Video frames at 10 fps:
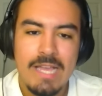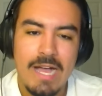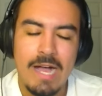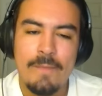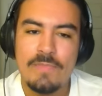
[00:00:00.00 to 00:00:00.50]

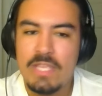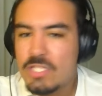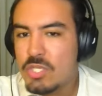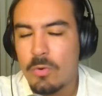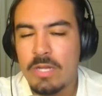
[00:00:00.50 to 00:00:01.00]
Um,
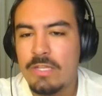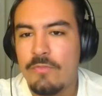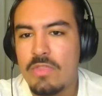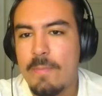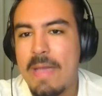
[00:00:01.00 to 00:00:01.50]
historically,
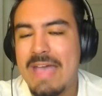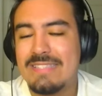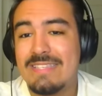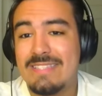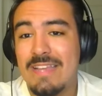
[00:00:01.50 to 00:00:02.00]
over the
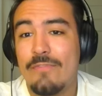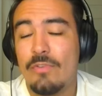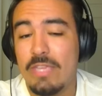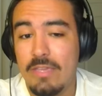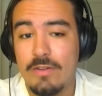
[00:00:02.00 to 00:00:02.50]
past
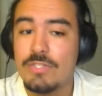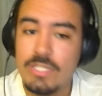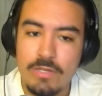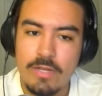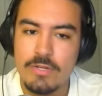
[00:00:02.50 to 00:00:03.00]
several years,
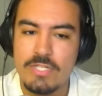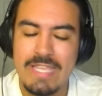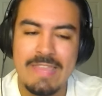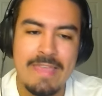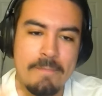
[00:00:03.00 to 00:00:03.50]
you'd
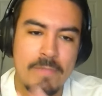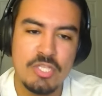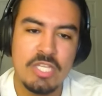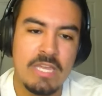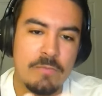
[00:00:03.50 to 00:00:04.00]
understand that
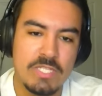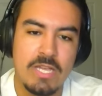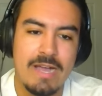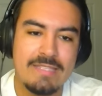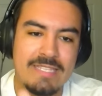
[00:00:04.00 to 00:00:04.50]
Michigan,
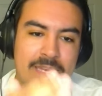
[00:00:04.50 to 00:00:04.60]
Wisconsin,